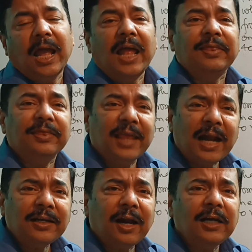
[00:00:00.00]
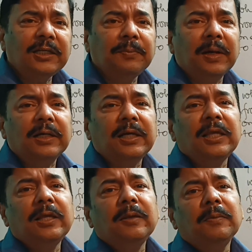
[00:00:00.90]
and that
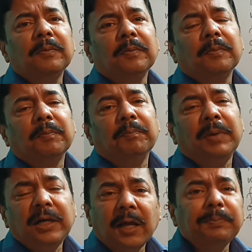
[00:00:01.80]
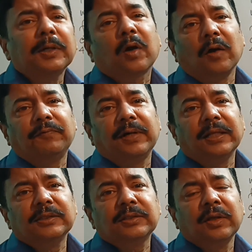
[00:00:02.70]
ultimately build up the
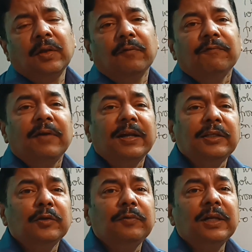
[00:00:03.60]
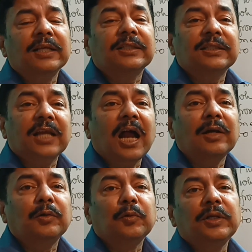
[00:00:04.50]
confidence when you will
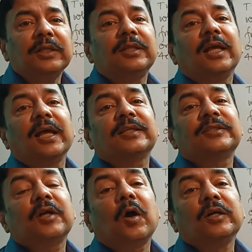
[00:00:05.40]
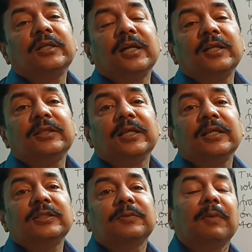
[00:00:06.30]
start doing the extraordinary
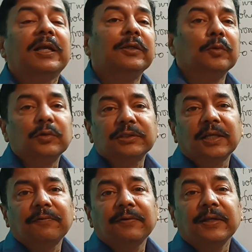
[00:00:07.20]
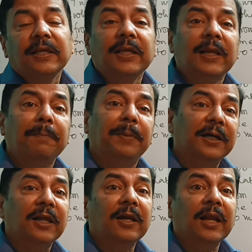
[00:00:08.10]
things by yourself in a
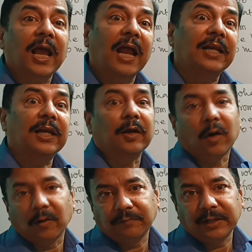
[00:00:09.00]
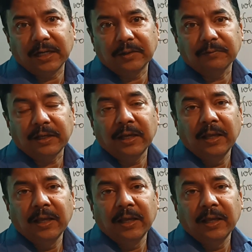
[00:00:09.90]
better and a confident way.